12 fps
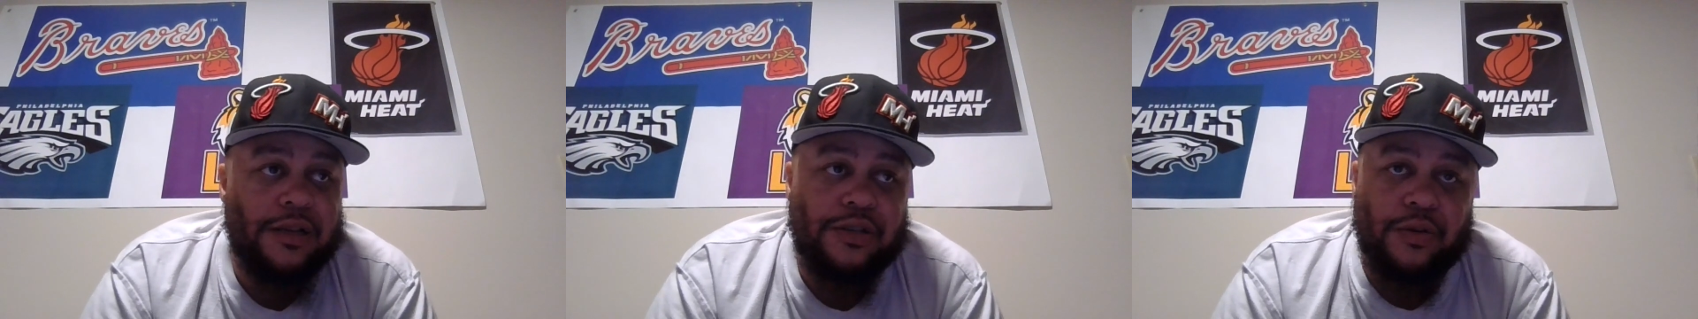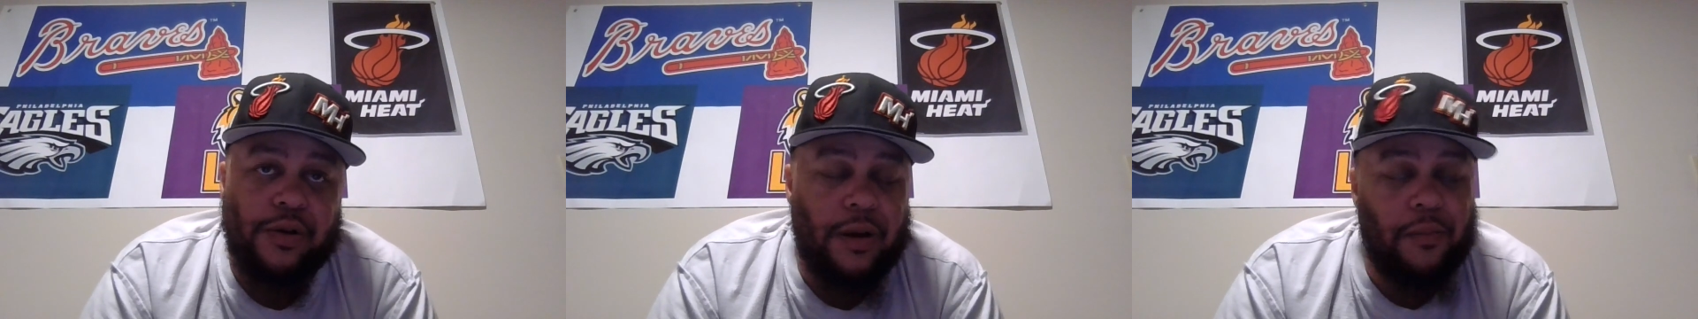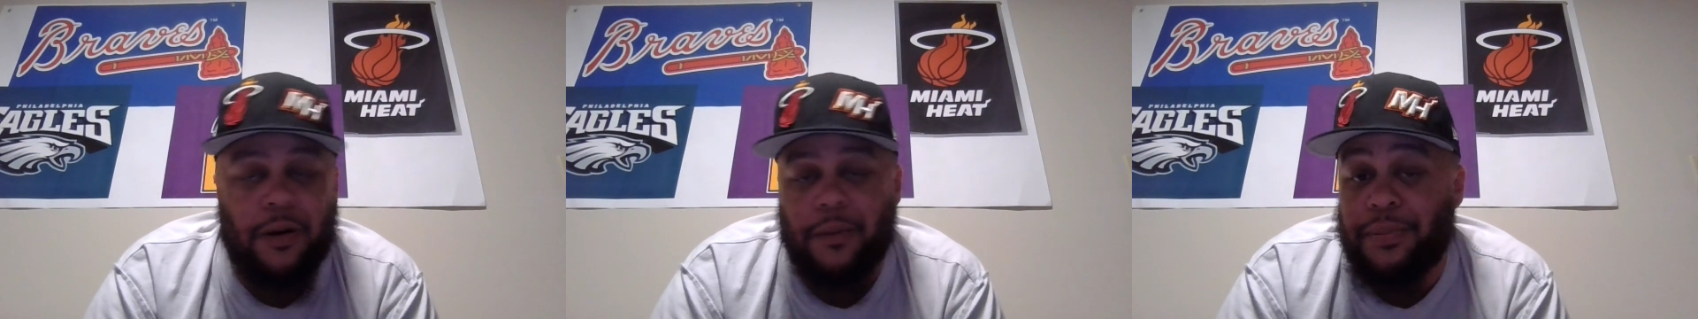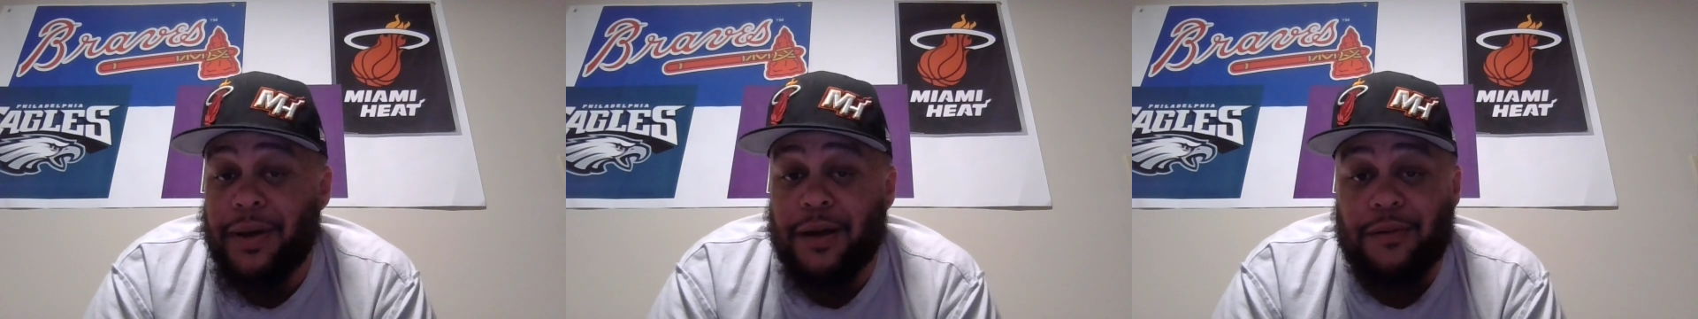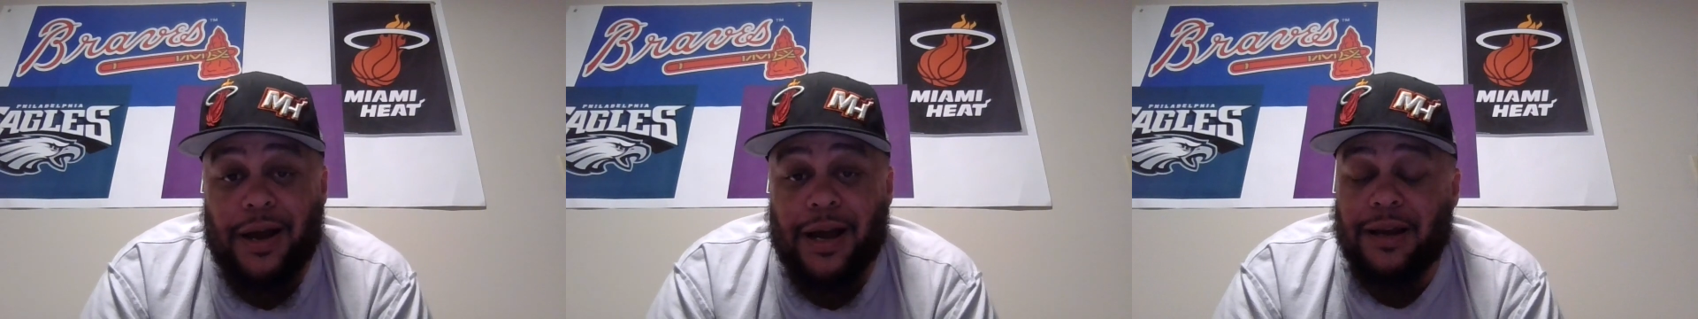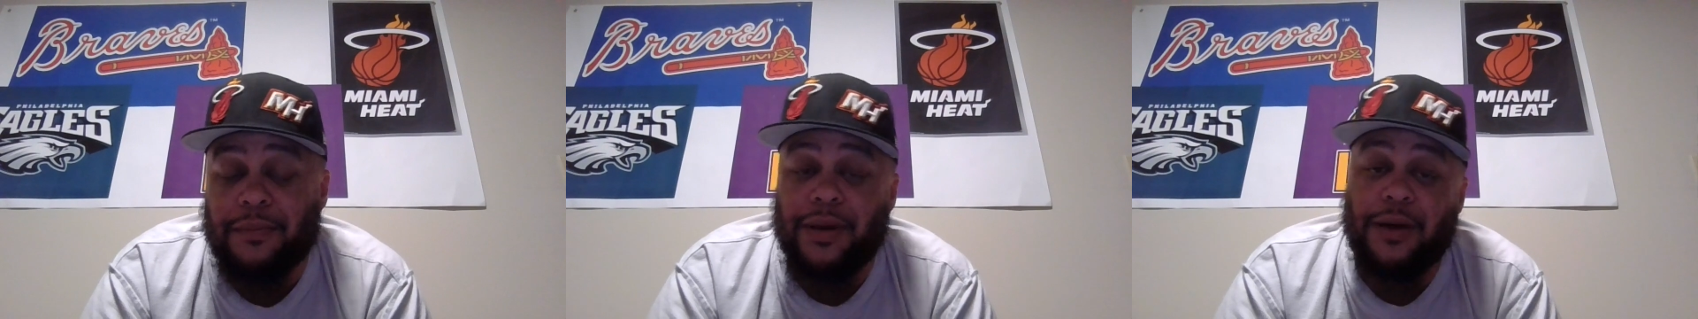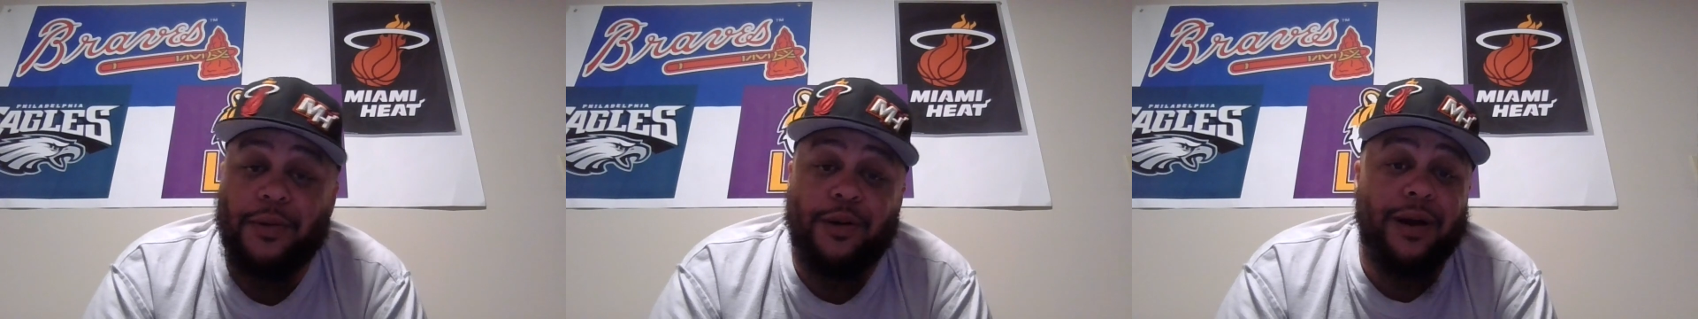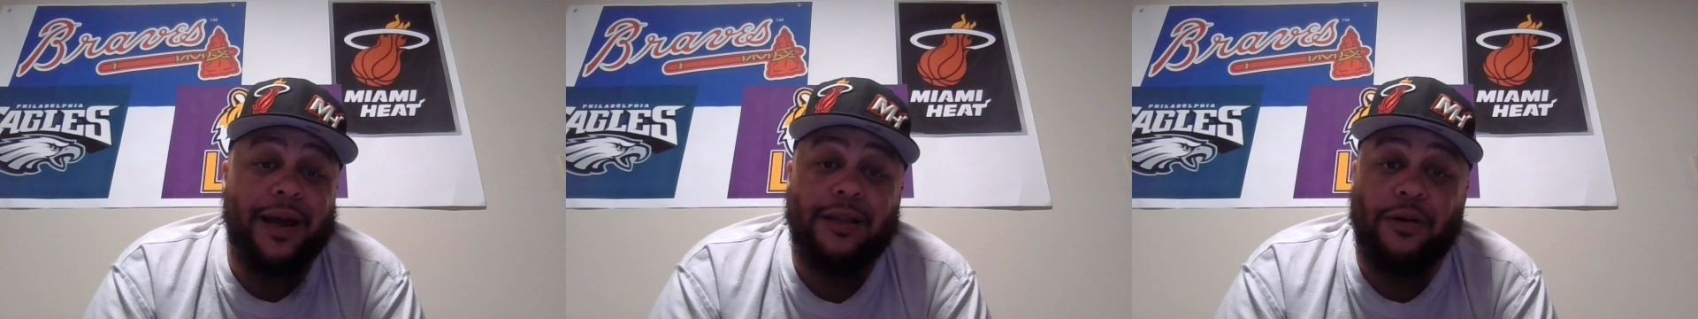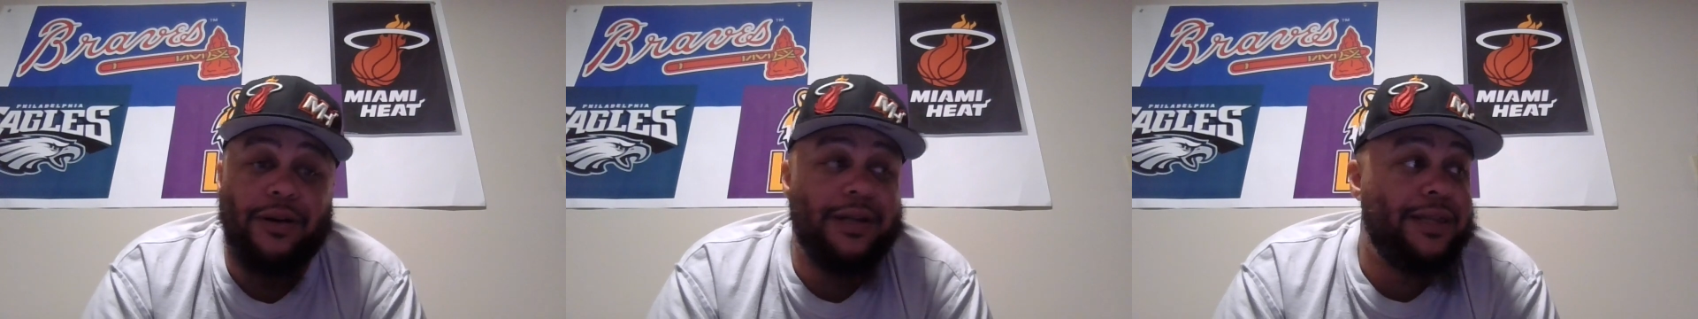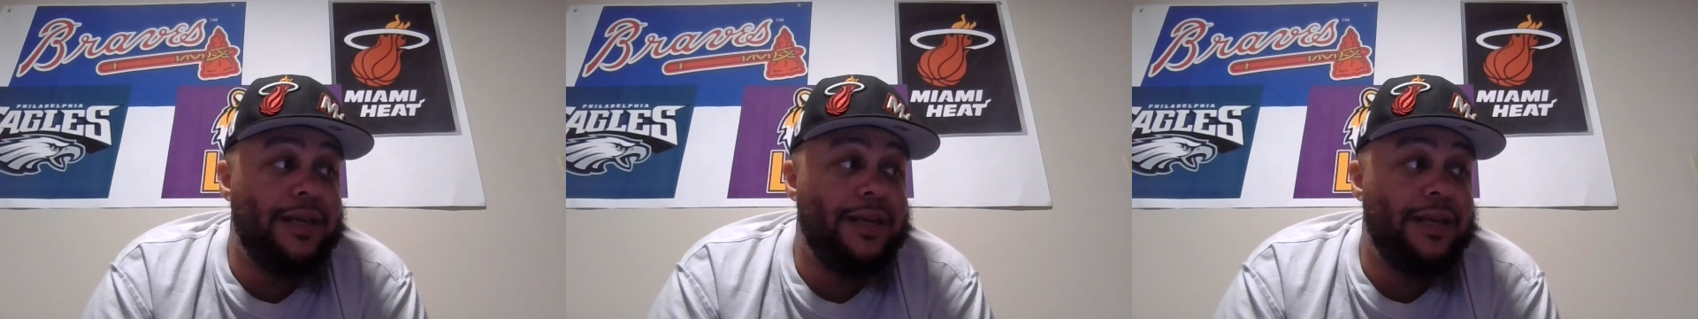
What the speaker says: So, come on, Pat Riley, man. We're going to have the only